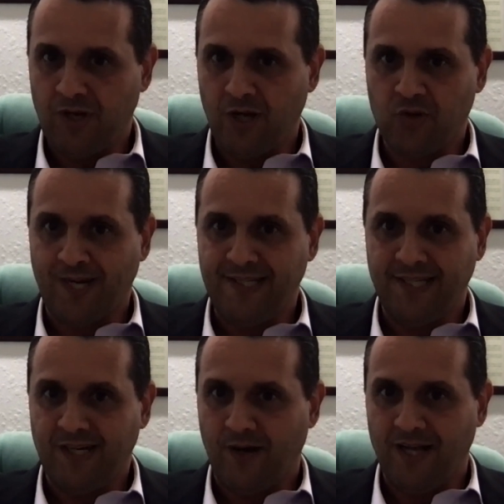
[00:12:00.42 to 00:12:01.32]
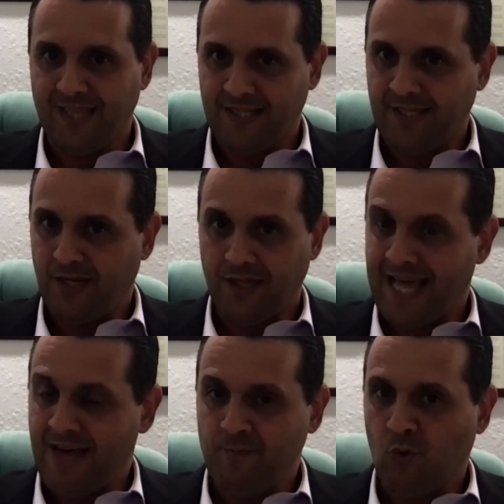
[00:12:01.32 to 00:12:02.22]
a great, a
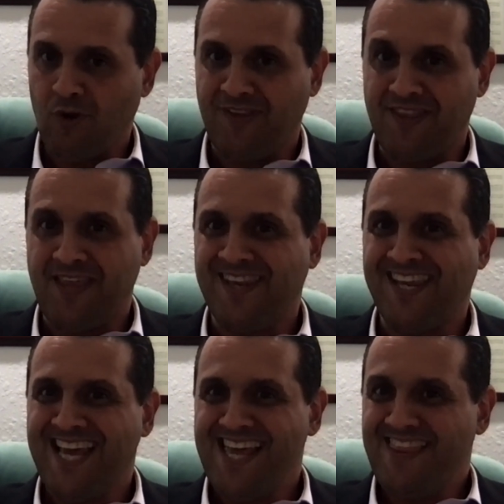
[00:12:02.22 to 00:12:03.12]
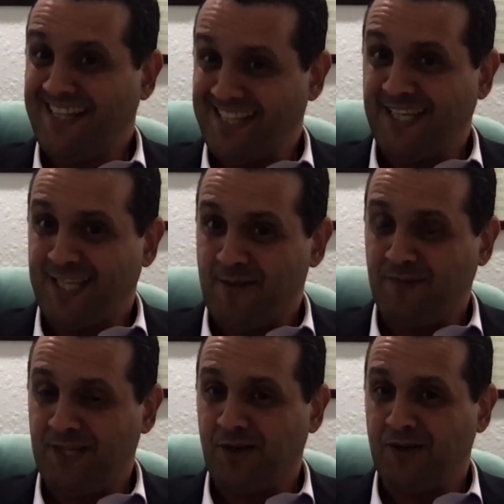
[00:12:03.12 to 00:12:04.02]
lot more than they did
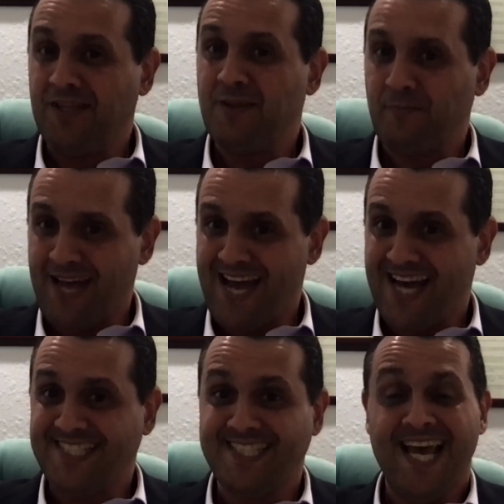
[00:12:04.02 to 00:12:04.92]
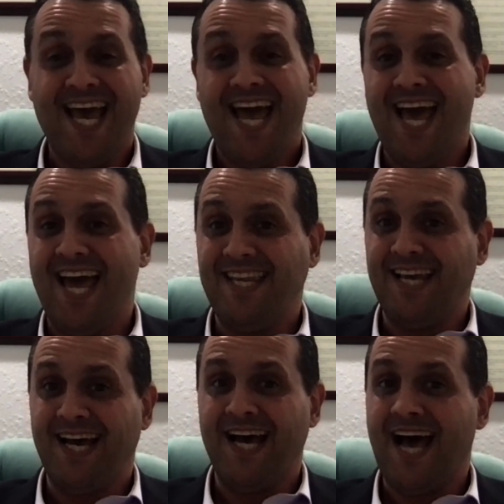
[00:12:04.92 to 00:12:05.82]
the in the past. And
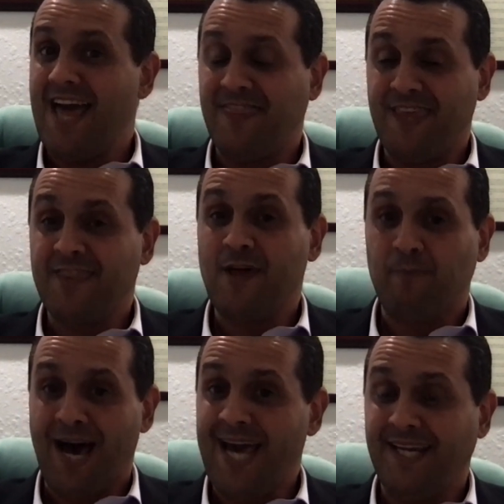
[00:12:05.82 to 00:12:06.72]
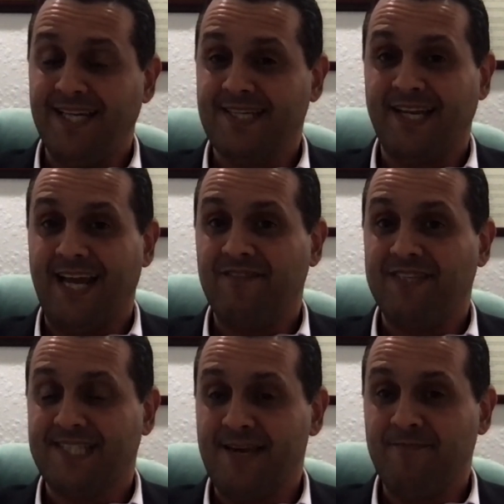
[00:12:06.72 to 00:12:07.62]
I think that Biden is going to have
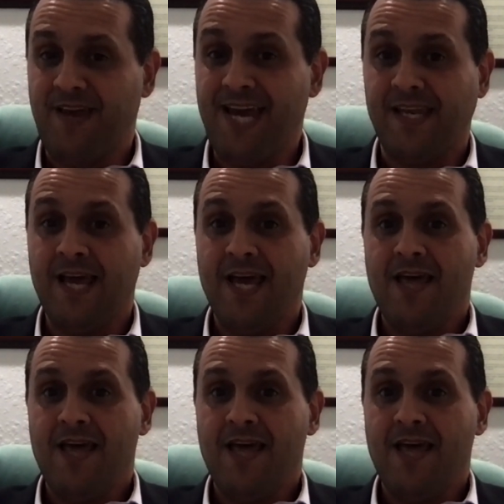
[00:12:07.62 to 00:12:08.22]
the same fate.